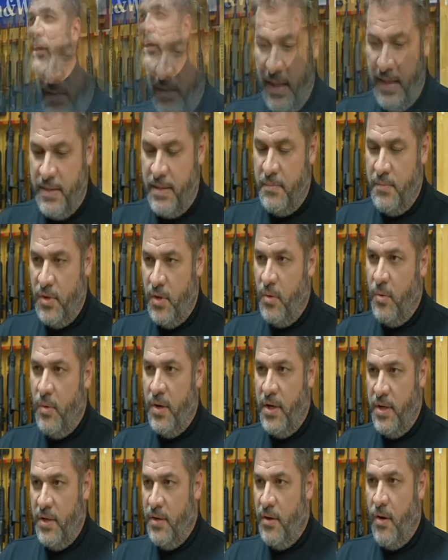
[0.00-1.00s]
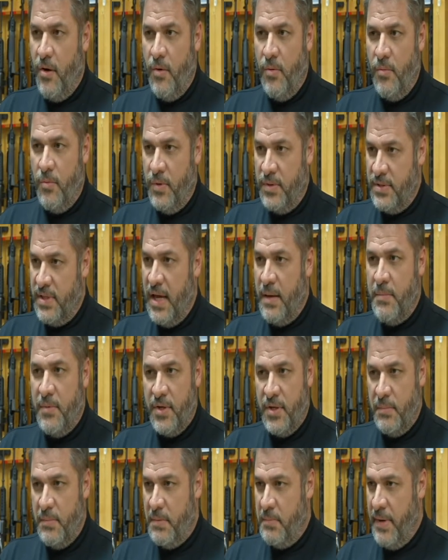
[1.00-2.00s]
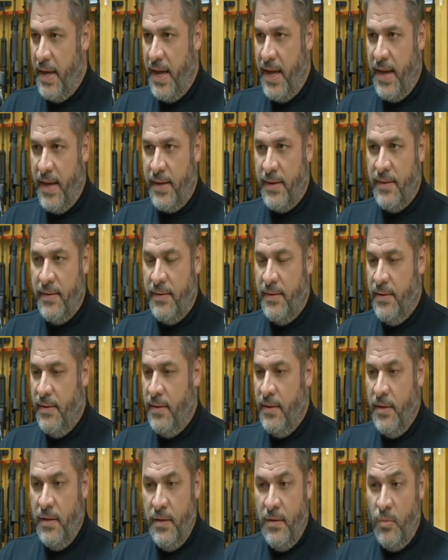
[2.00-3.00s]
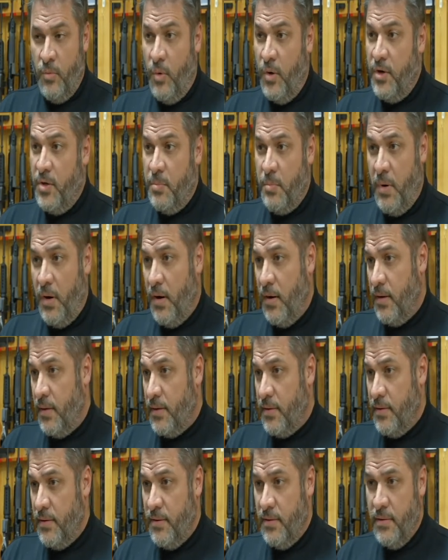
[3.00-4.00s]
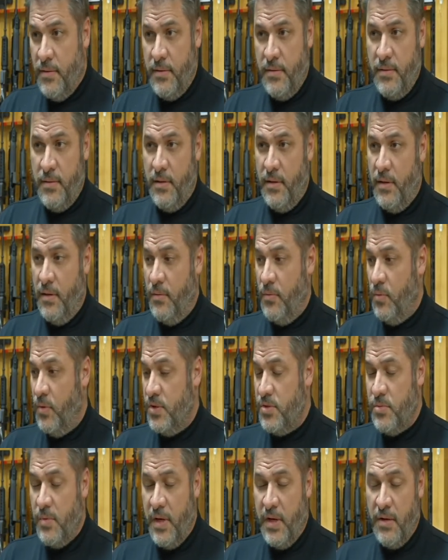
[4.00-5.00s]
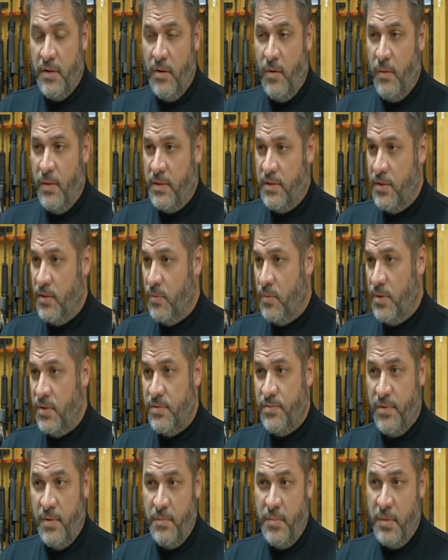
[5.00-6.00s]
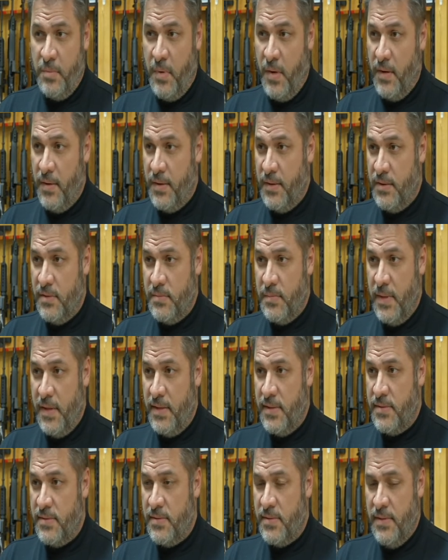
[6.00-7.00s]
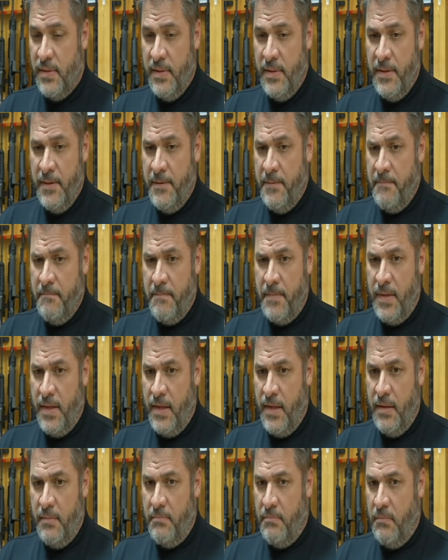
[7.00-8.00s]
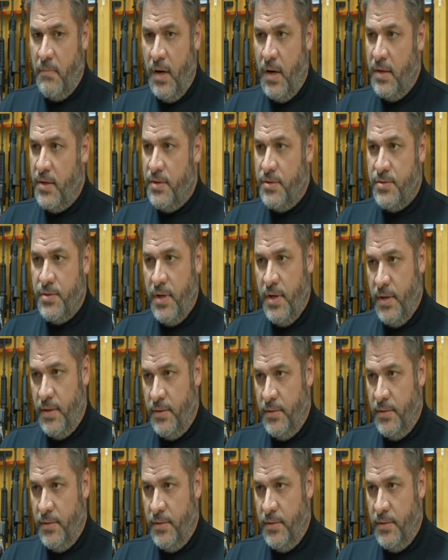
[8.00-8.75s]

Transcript: Let them know where you go, what time you're going to be back, where you park, which way you go into the woods from your parking space, and mark your trail.